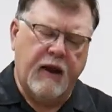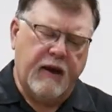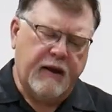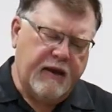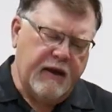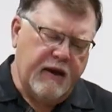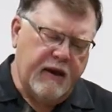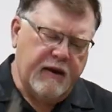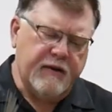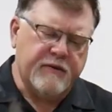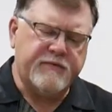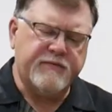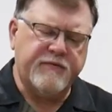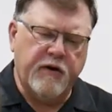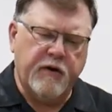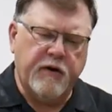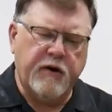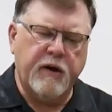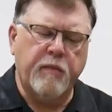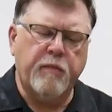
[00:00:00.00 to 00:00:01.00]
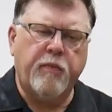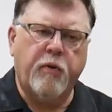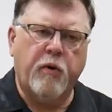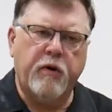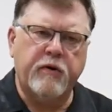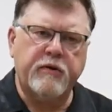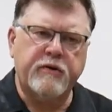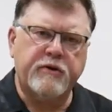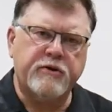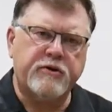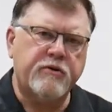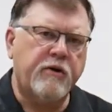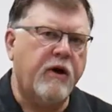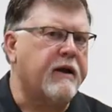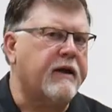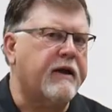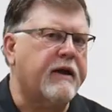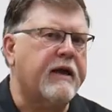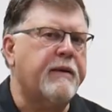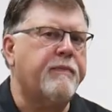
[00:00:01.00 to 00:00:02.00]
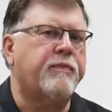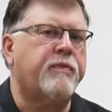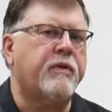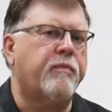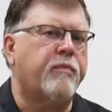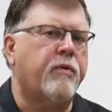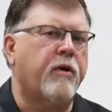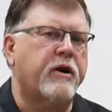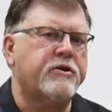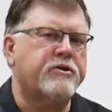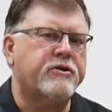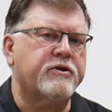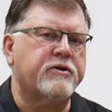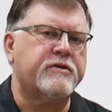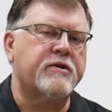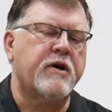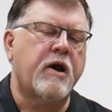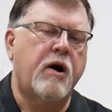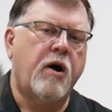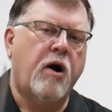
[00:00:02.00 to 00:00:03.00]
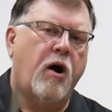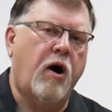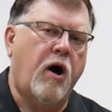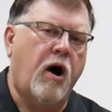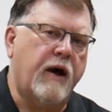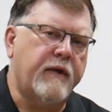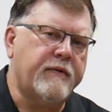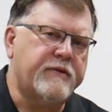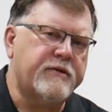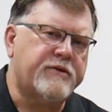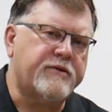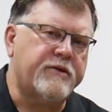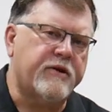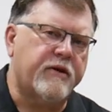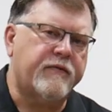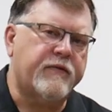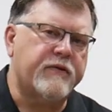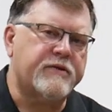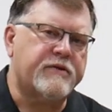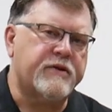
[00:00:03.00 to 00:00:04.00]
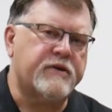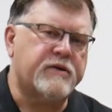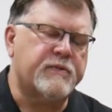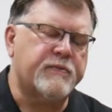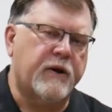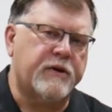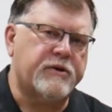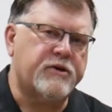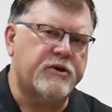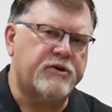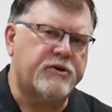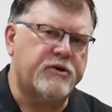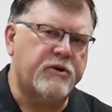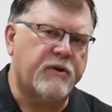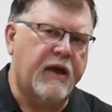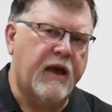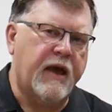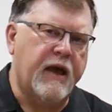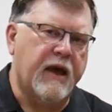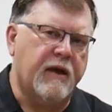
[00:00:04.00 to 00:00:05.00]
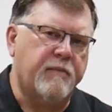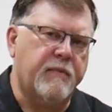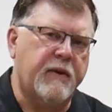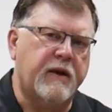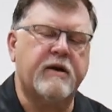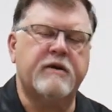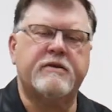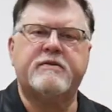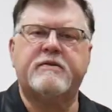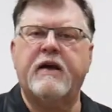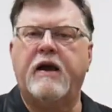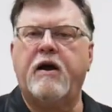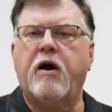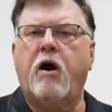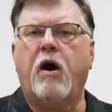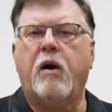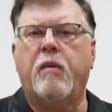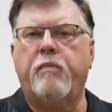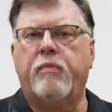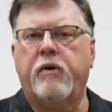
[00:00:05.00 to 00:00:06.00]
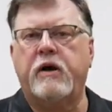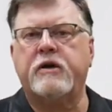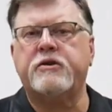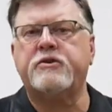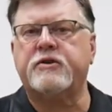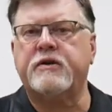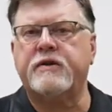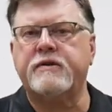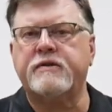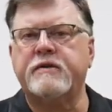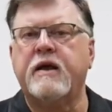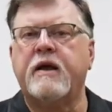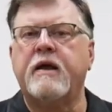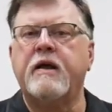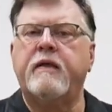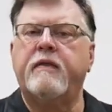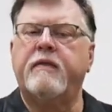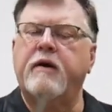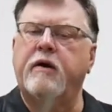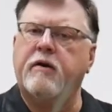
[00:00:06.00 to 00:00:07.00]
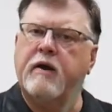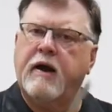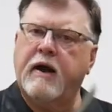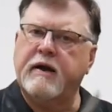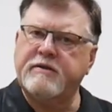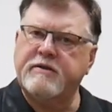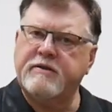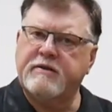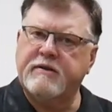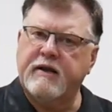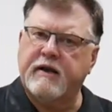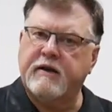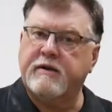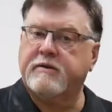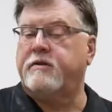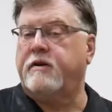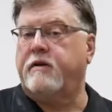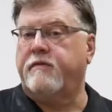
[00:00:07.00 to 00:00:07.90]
Again, it's very important to try to keep the brushes on the surface as much as you can, because they are brushes, they're not sticks.